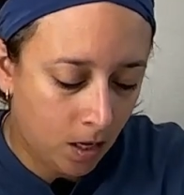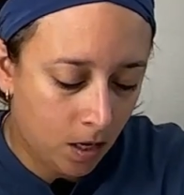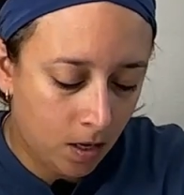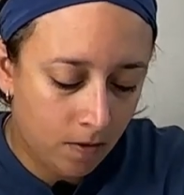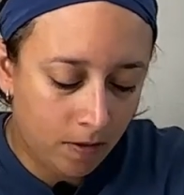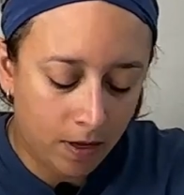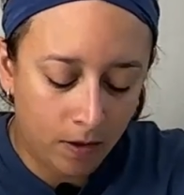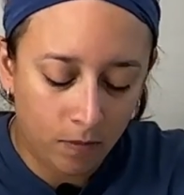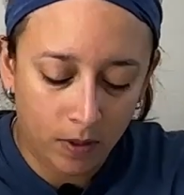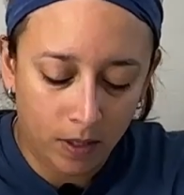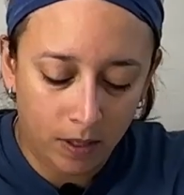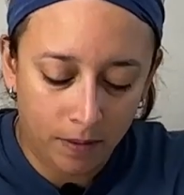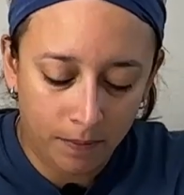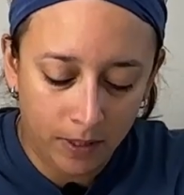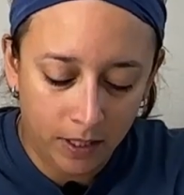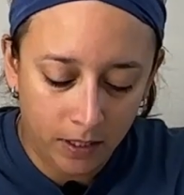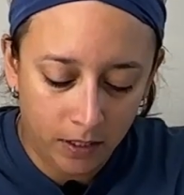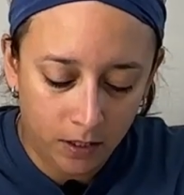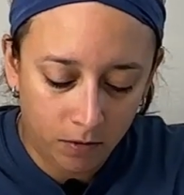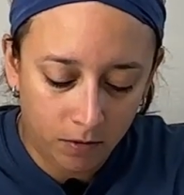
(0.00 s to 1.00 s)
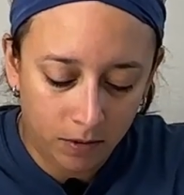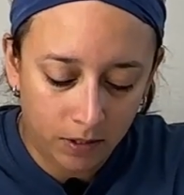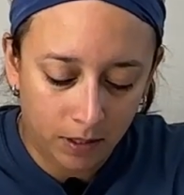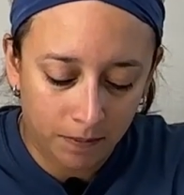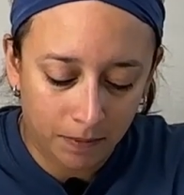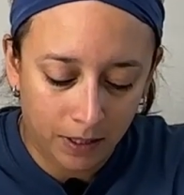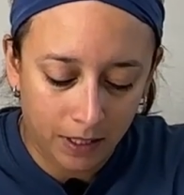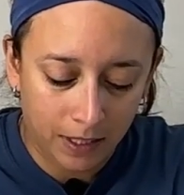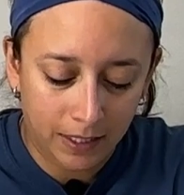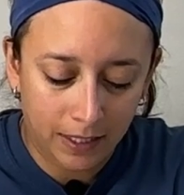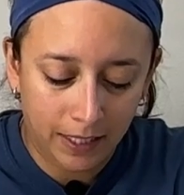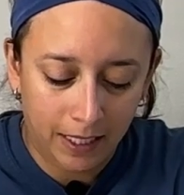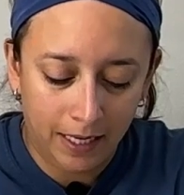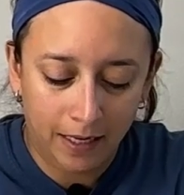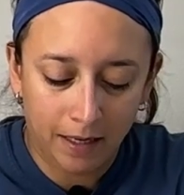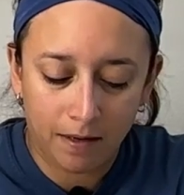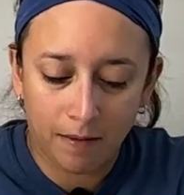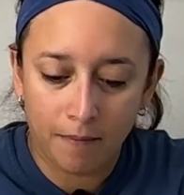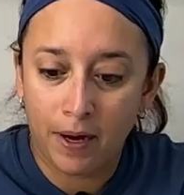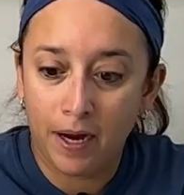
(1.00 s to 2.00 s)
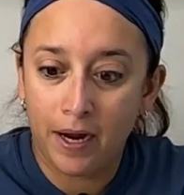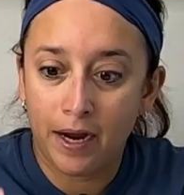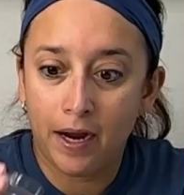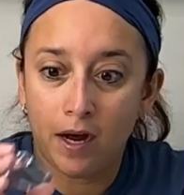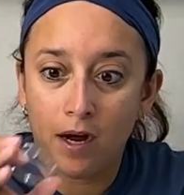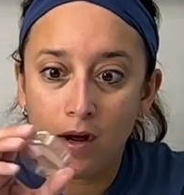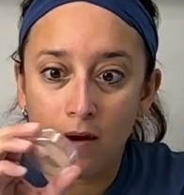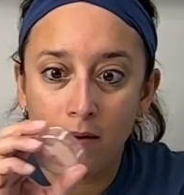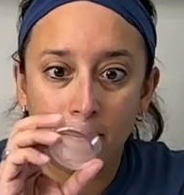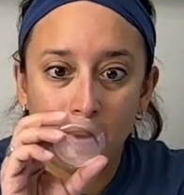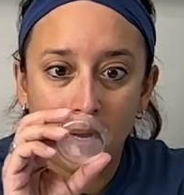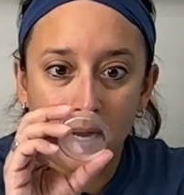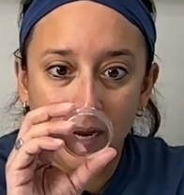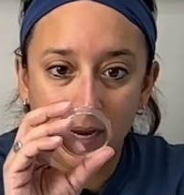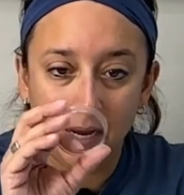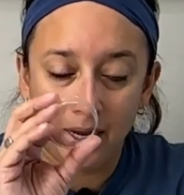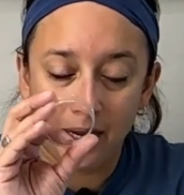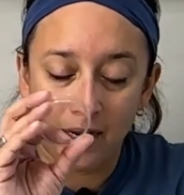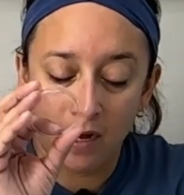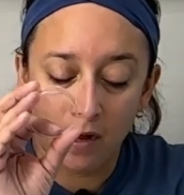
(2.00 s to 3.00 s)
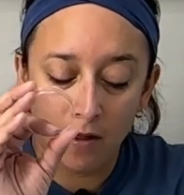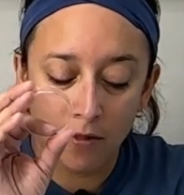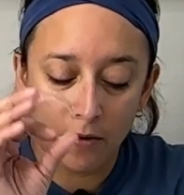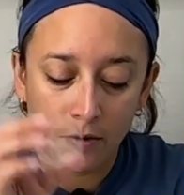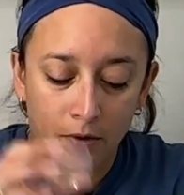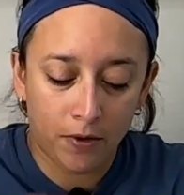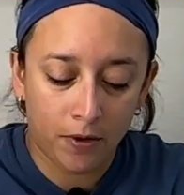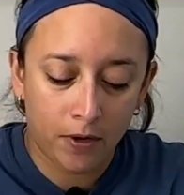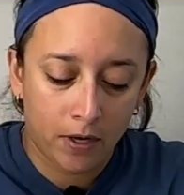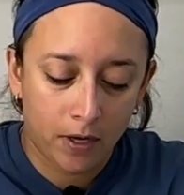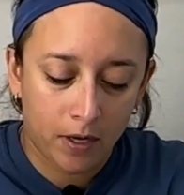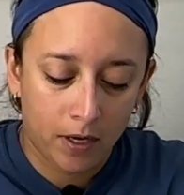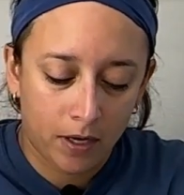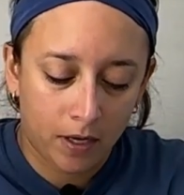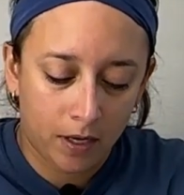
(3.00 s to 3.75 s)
Then what I'm gonna do is I'm gonna take my other